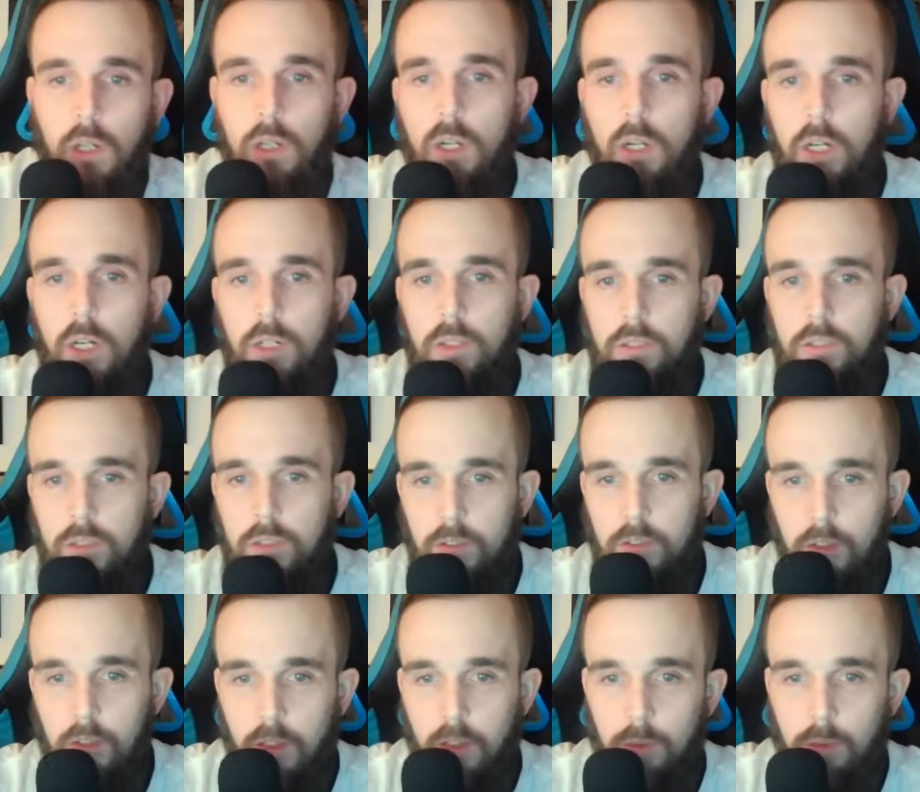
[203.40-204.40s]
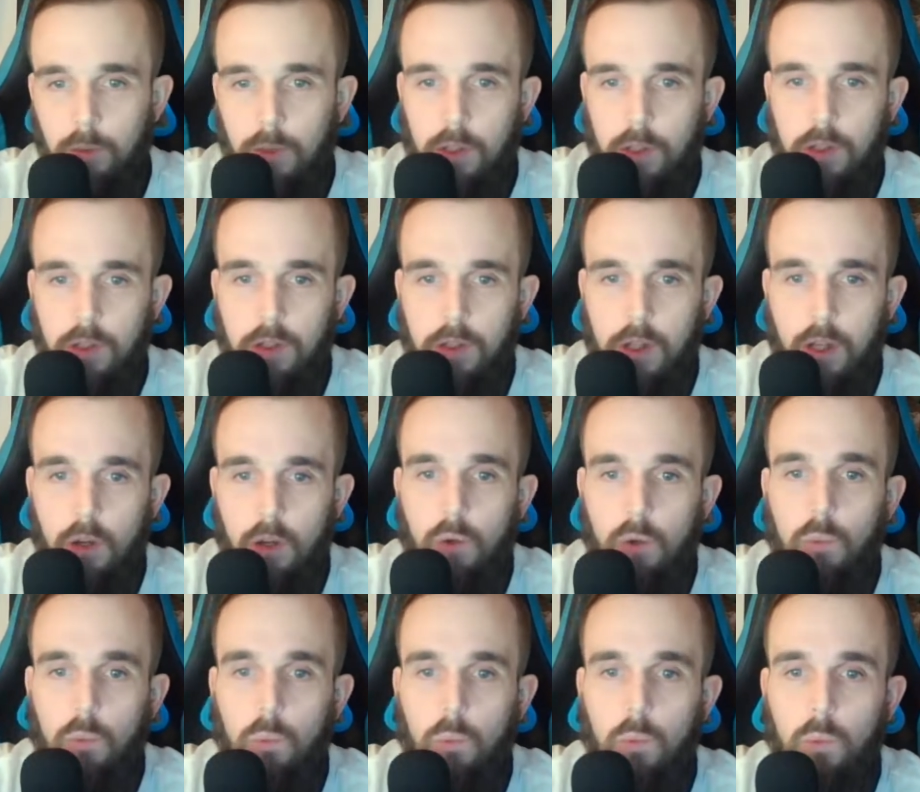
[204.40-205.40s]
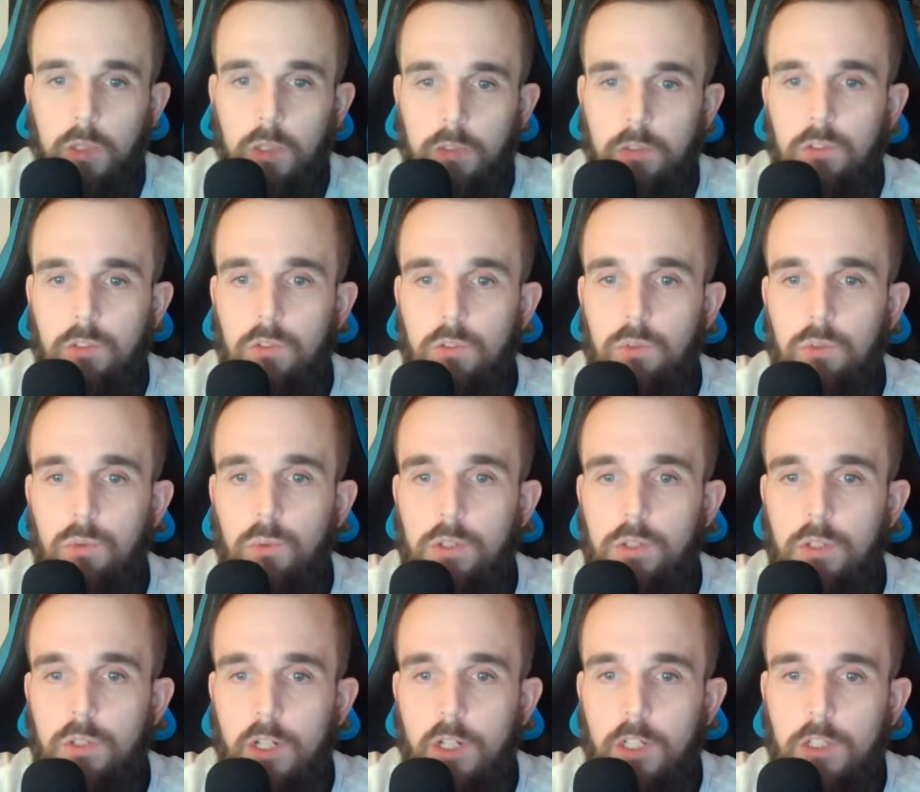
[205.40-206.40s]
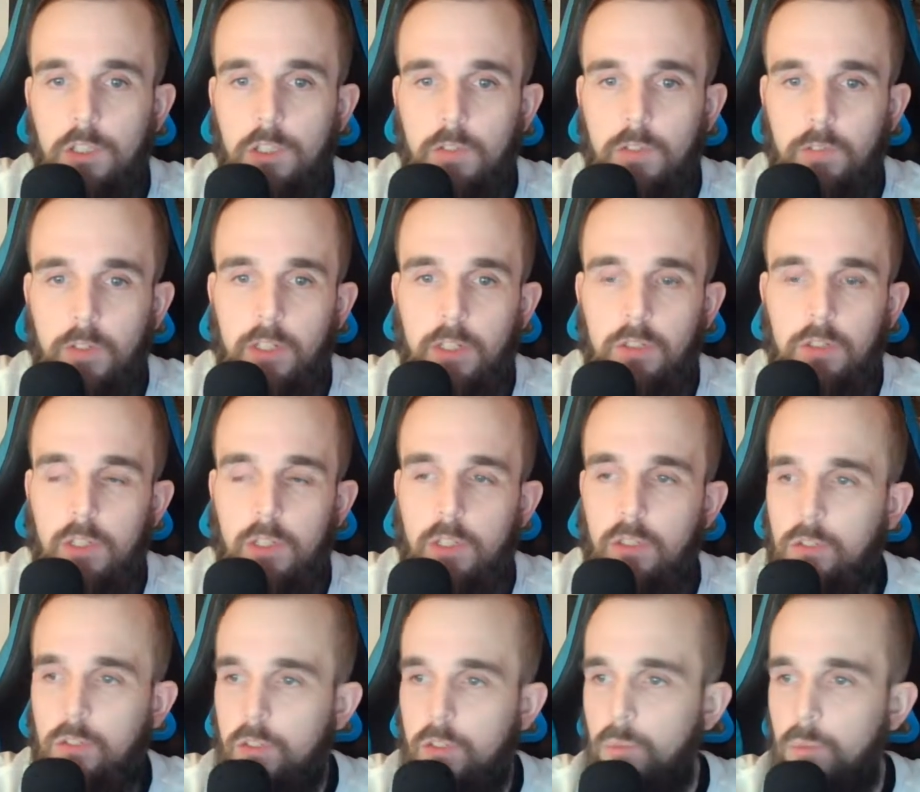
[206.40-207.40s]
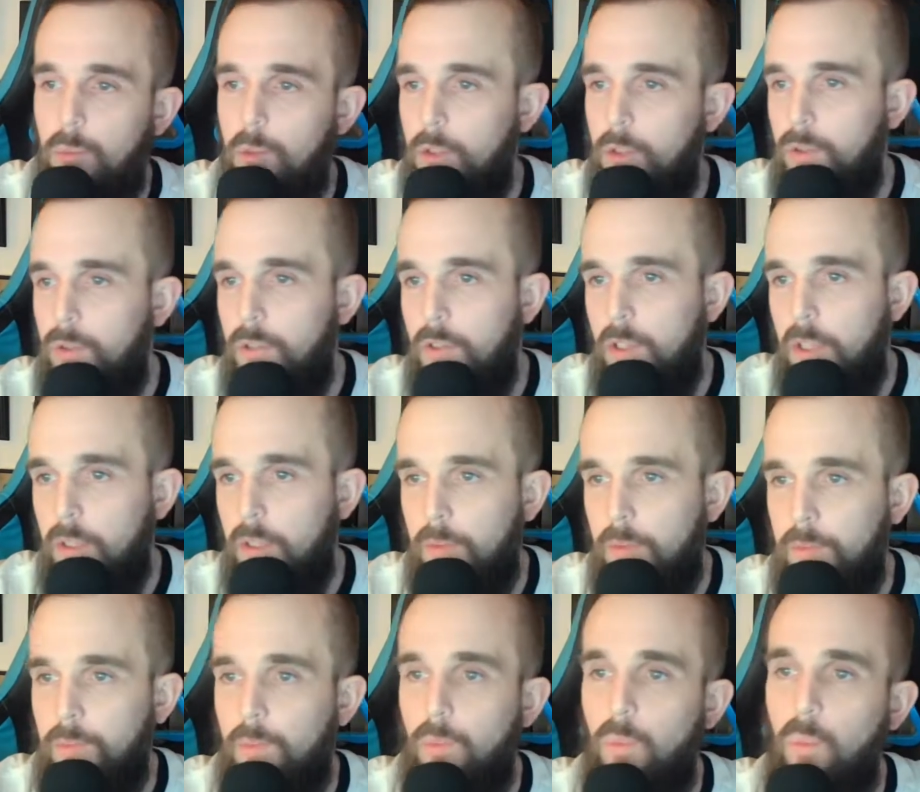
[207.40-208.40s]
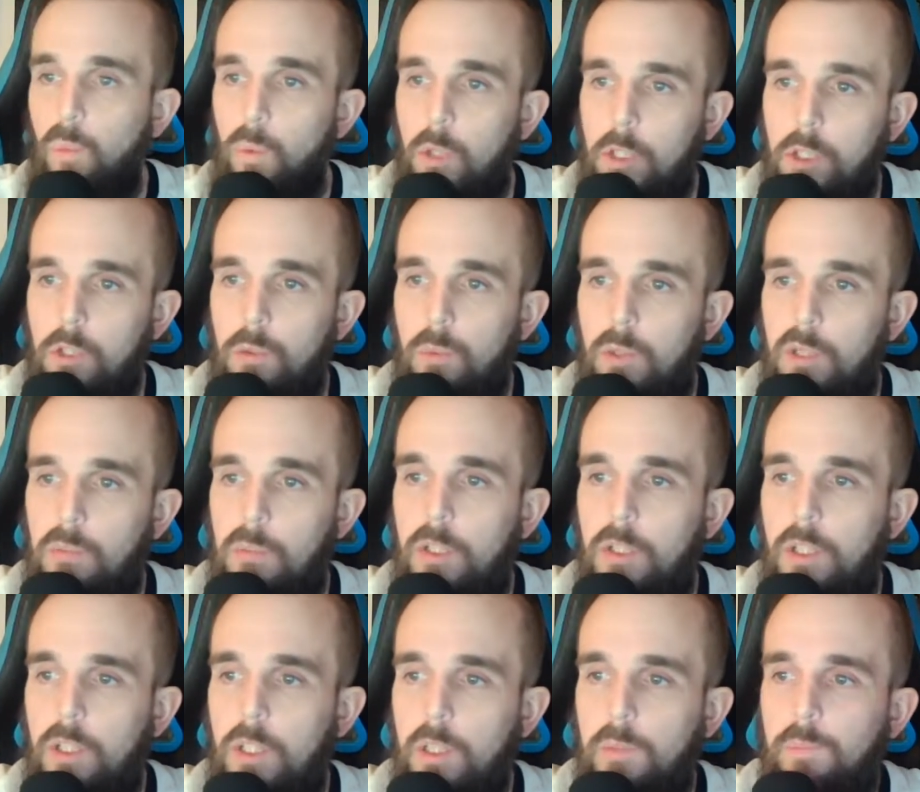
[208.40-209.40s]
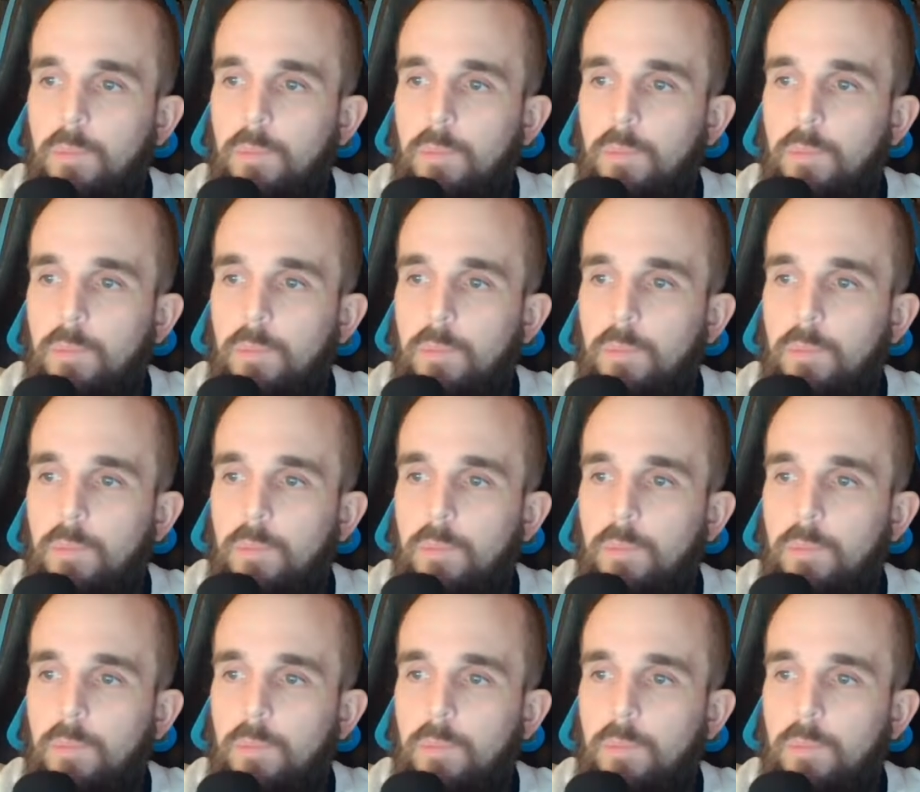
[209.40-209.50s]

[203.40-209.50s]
All right, let's get started with what to do with your aging vets that are still producing when you're rebuilding.